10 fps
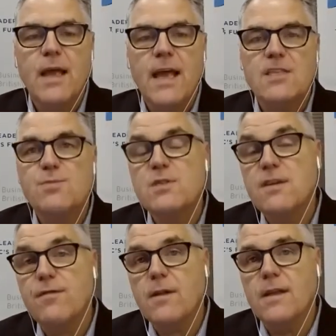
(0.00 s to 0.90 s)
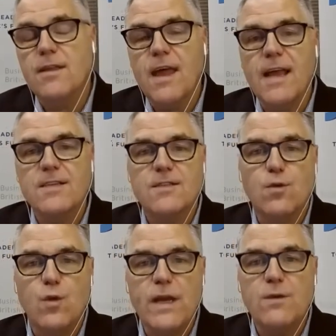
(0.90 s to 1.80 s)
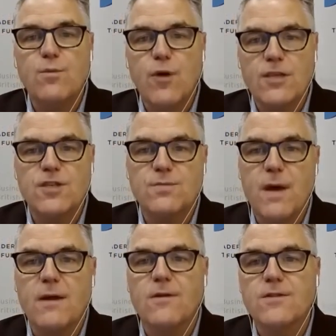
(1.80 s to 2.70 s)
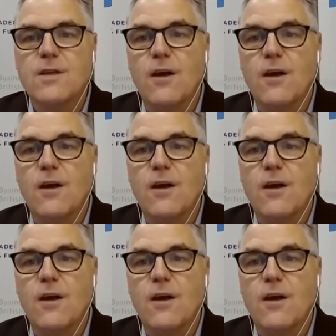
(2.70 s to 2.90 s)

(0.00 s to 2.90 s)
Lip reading: And specifically, thanks to Wheaton Precious Metals.